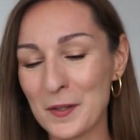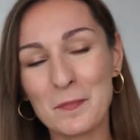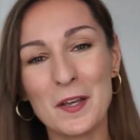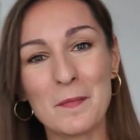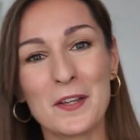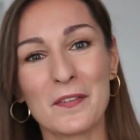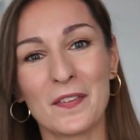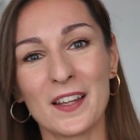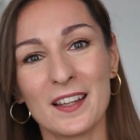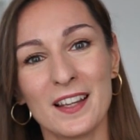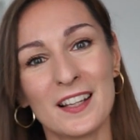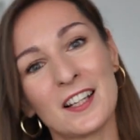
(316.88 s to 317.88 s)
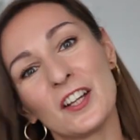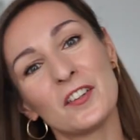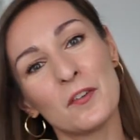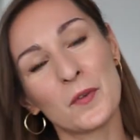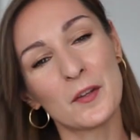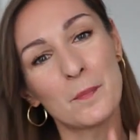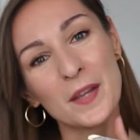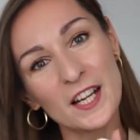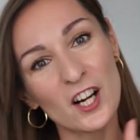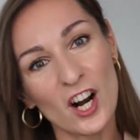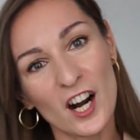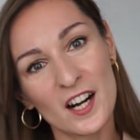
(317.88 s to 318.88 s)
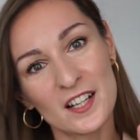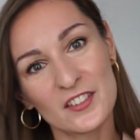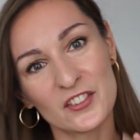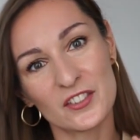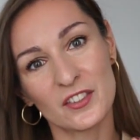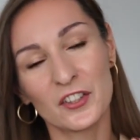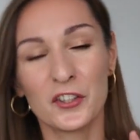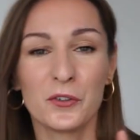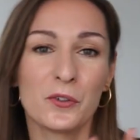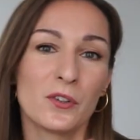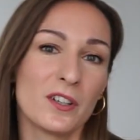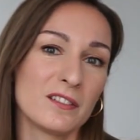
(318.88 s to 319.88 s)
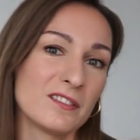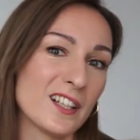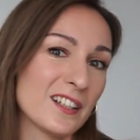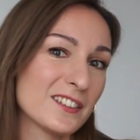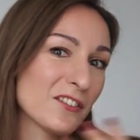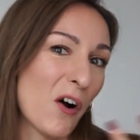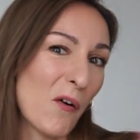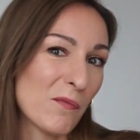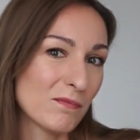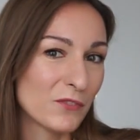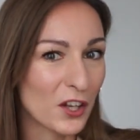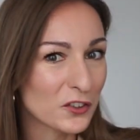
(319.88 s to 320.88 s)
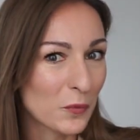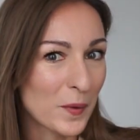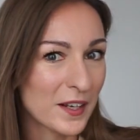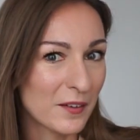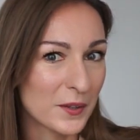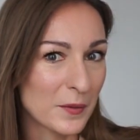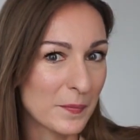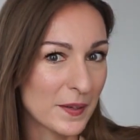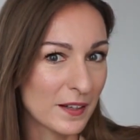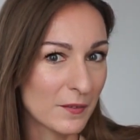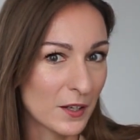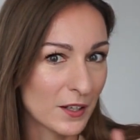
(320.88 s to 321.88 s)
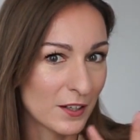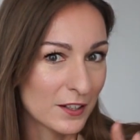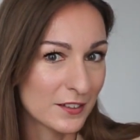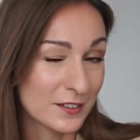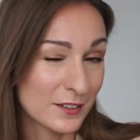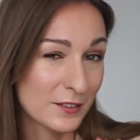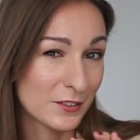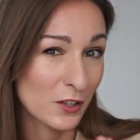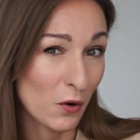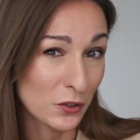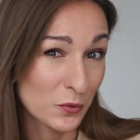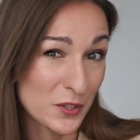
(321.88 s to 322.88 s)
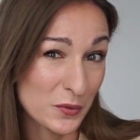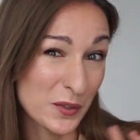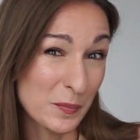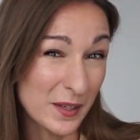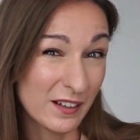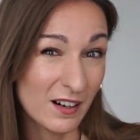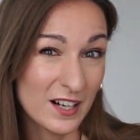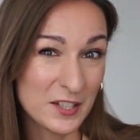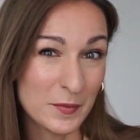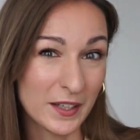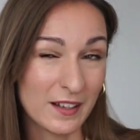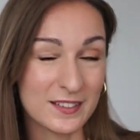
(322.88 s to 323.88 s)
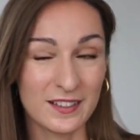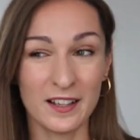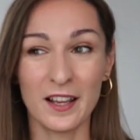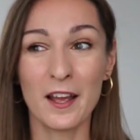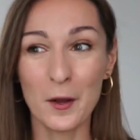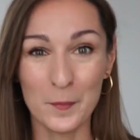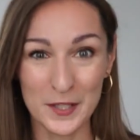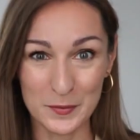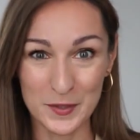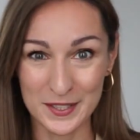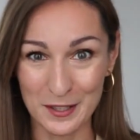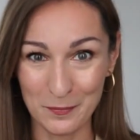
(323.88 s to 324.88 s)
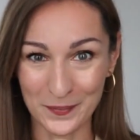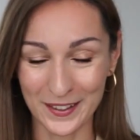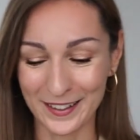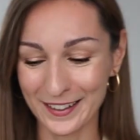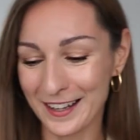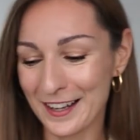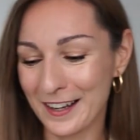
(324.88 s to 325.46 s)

maybe you're thinking with the big cards, you're not opening with the big the Hot Wheels with the big cards because they must be something